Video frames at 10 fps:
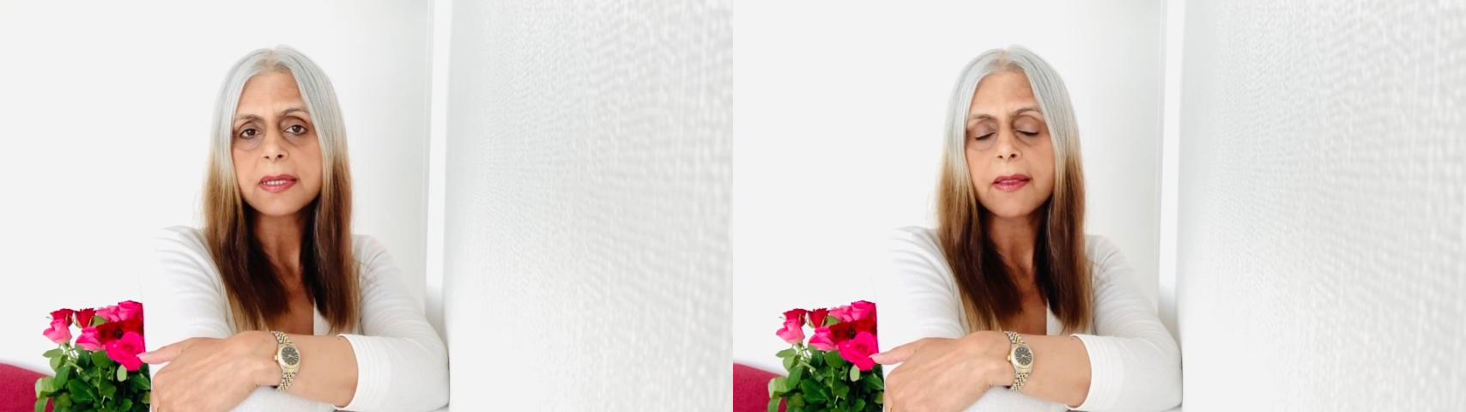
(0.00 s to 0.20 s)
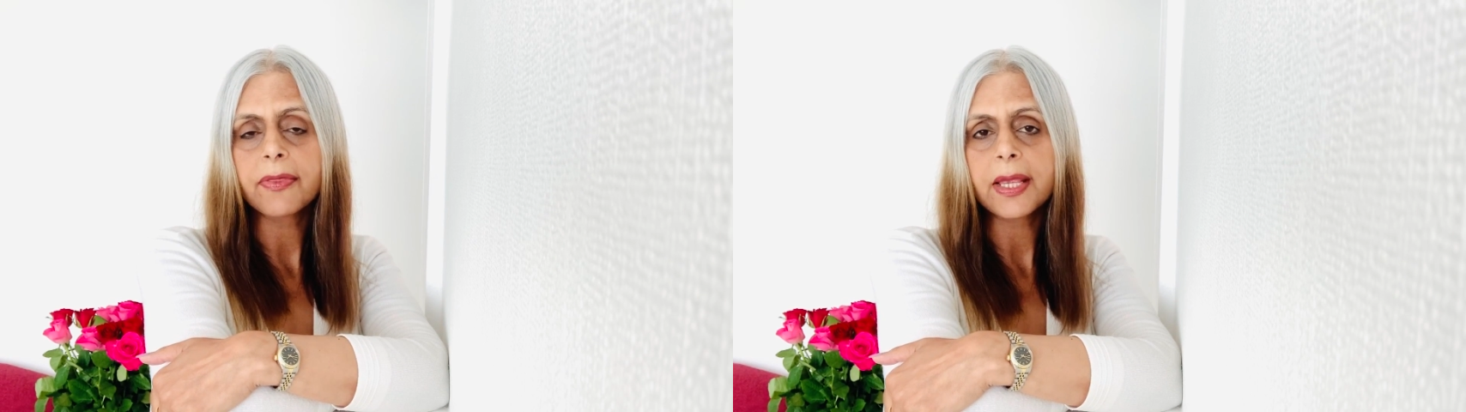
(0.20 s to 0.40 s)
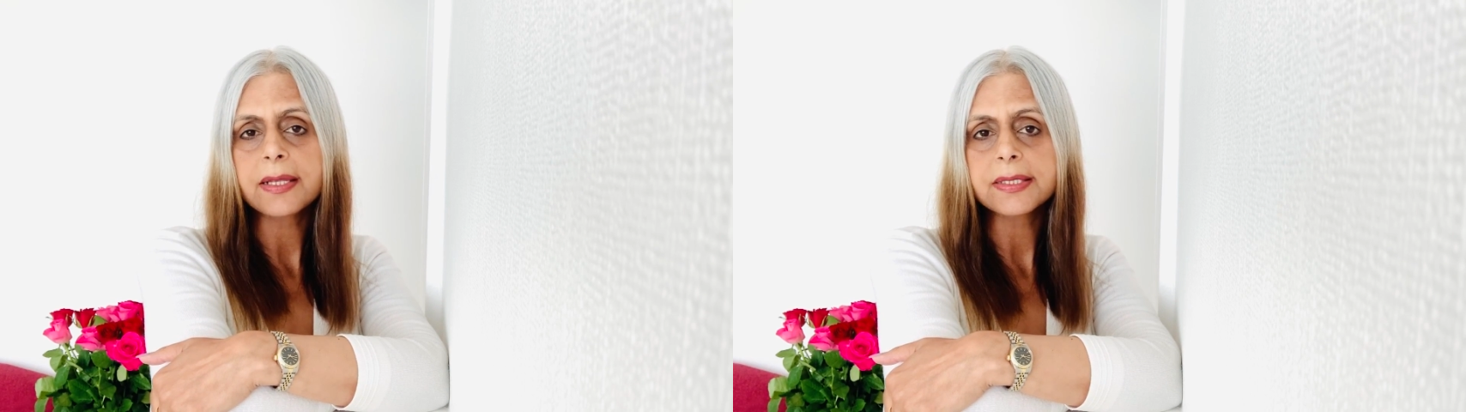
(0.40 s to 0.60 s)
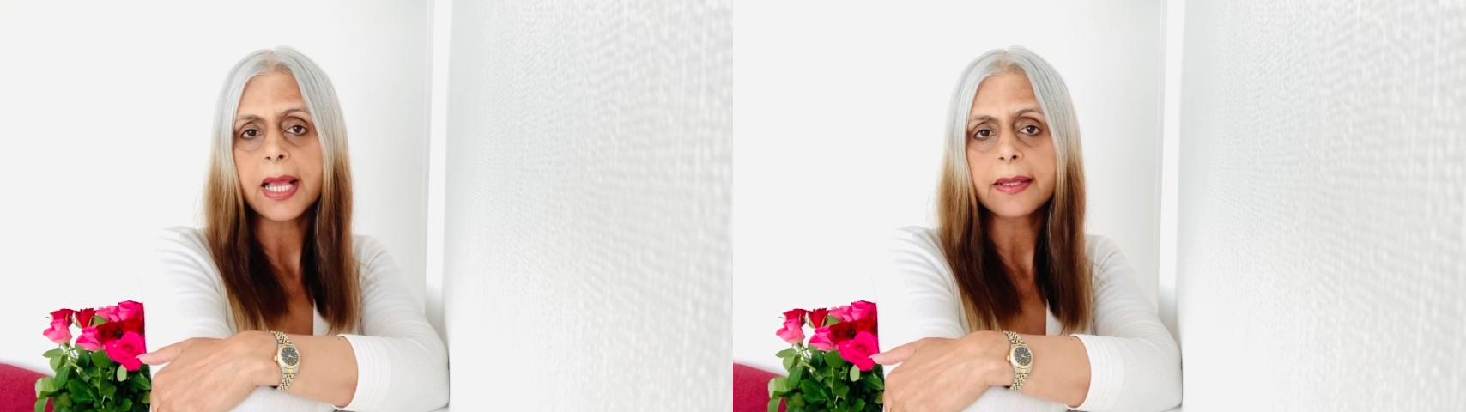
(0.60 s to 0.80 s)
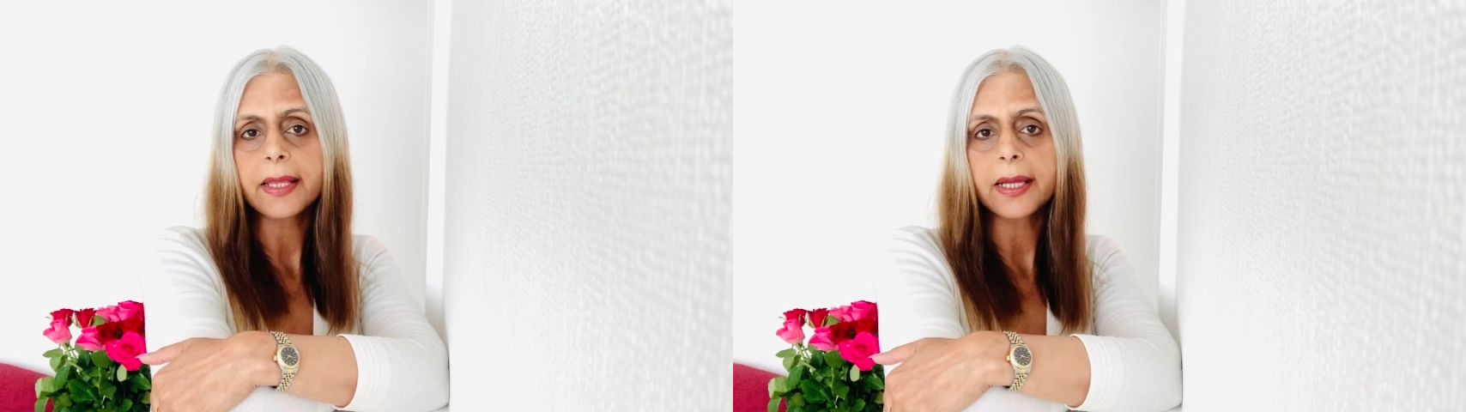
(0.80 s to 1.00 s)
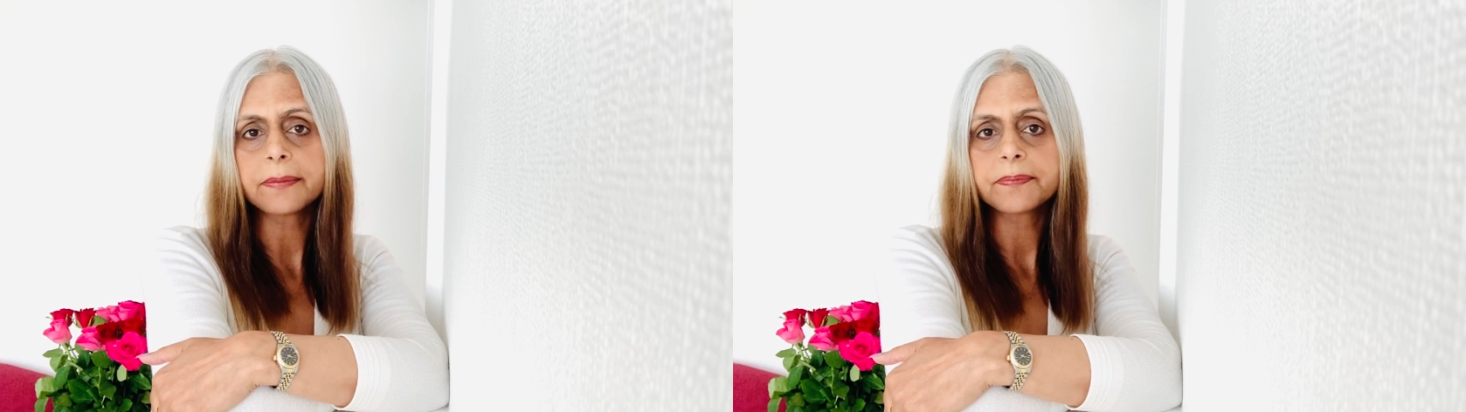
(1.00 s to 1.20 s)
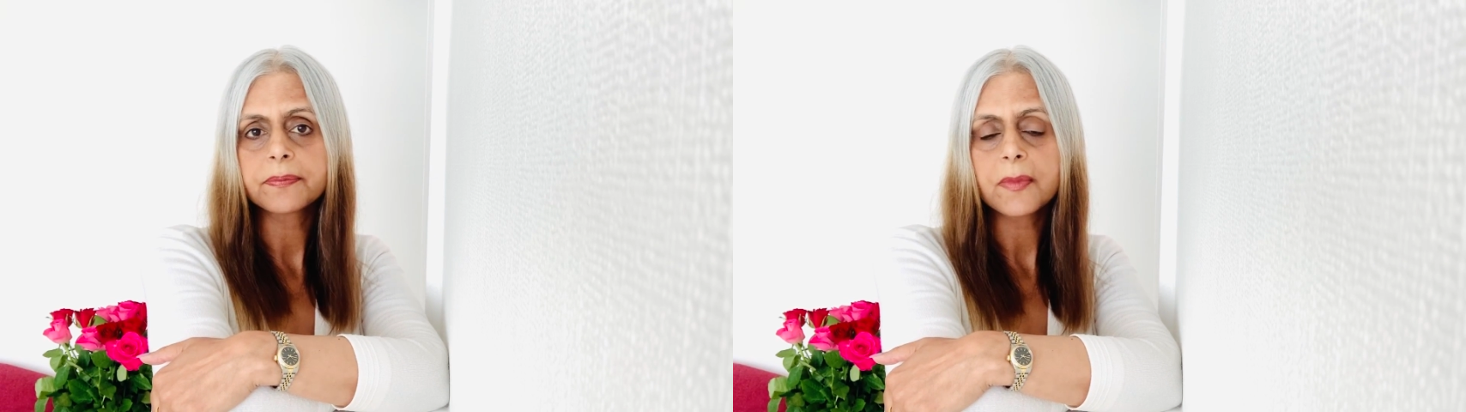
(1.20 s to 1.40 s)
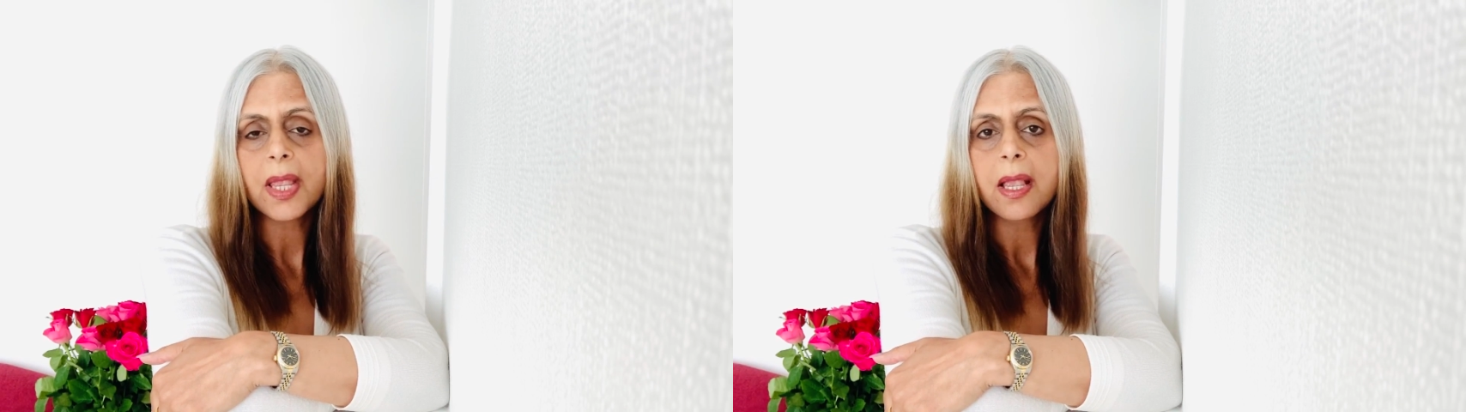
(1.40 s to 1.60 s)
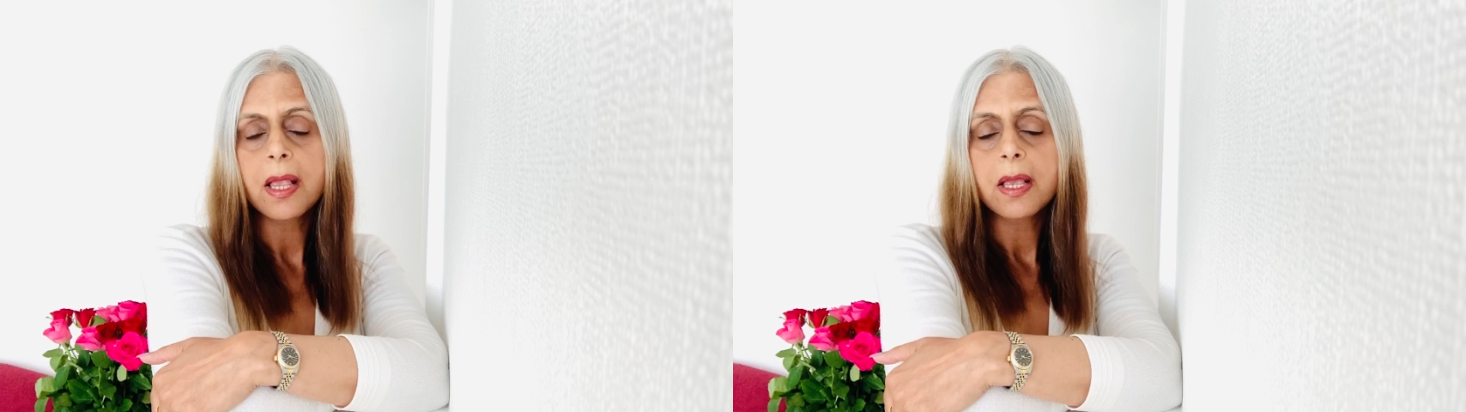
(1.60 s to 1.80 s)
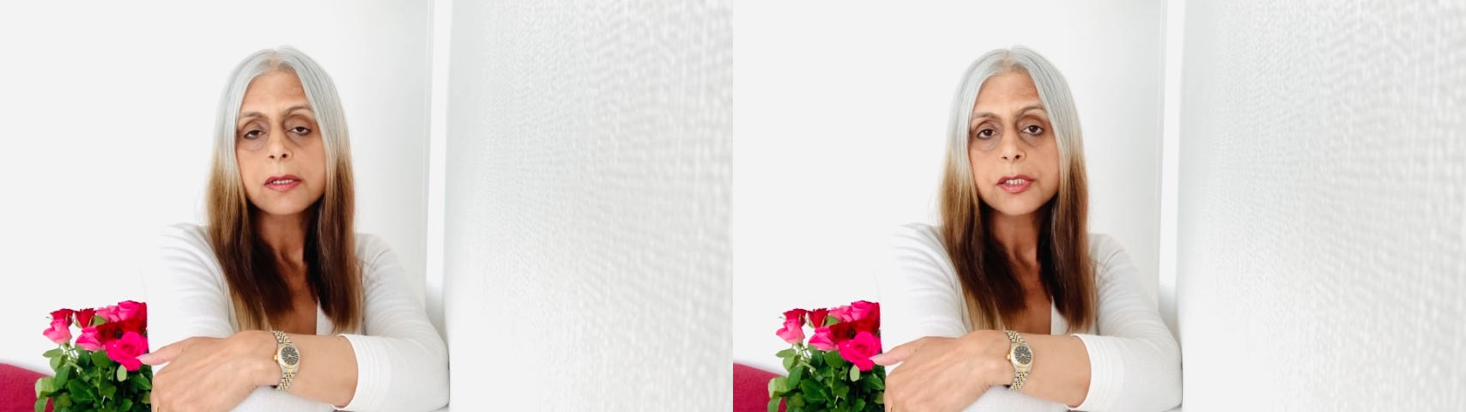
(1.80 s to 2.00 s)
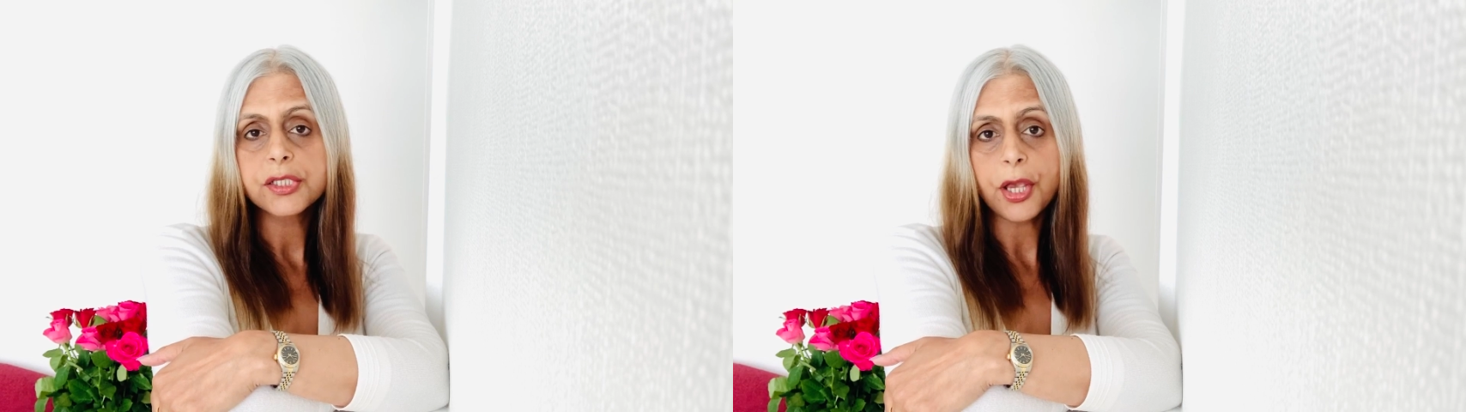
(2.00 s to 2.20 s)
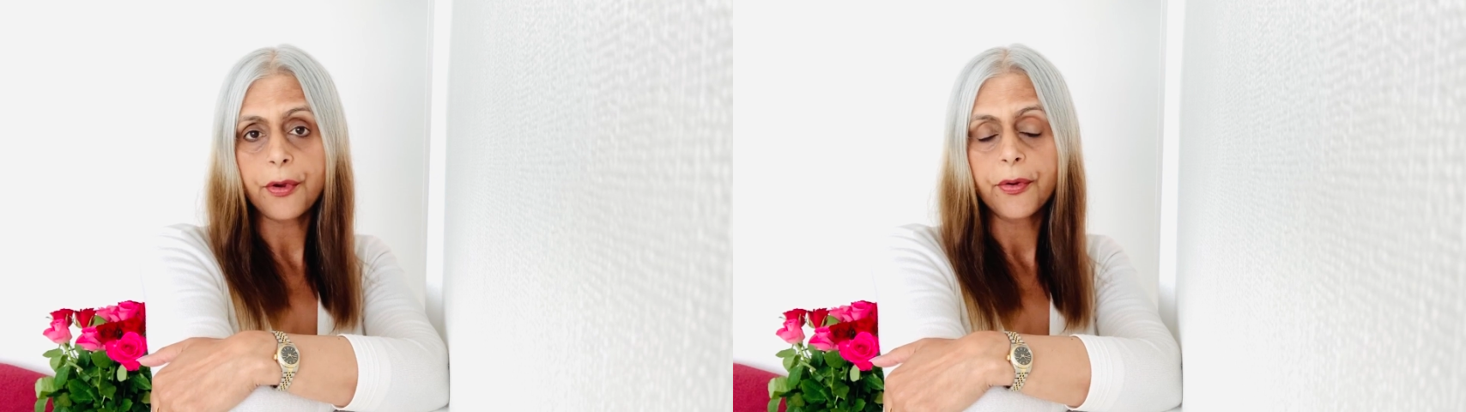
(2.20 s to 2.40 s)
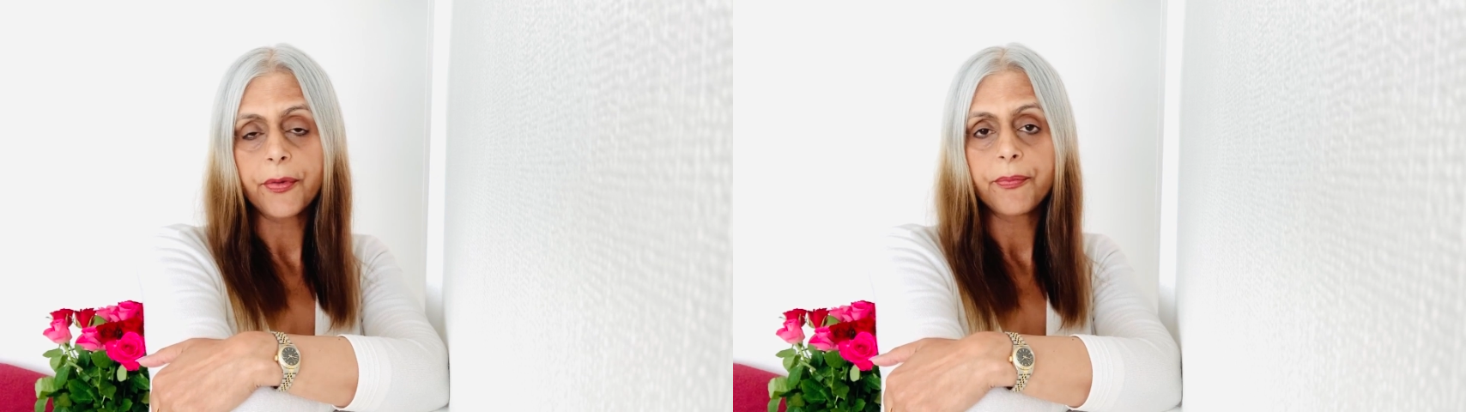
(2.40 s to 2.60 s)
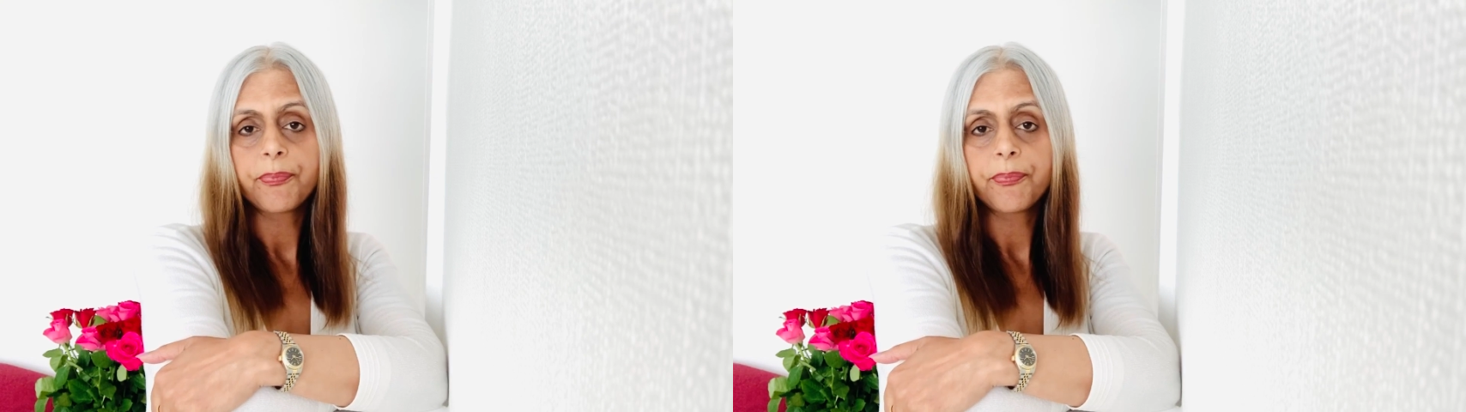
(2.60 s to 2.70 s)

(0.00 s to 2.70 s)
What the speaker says: and things like that. So